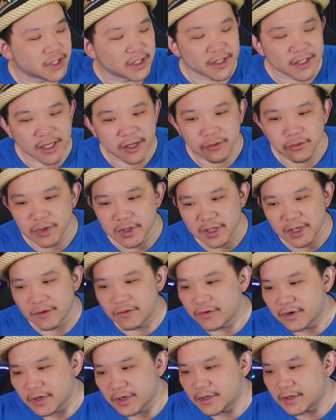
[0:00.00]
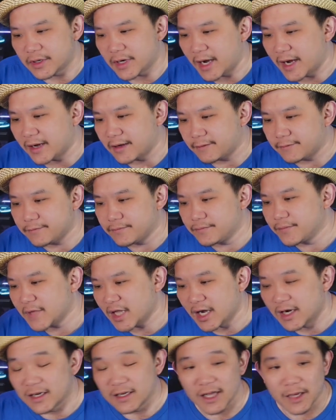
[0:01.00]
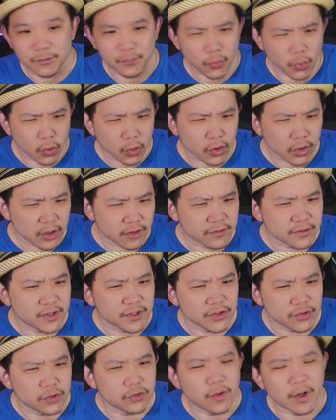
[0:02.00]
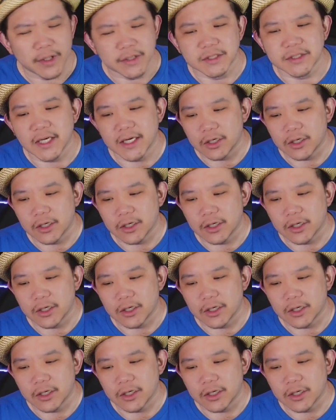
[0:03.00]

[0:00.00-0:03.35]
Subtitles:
And then whenever I kind of get bored of the new ones,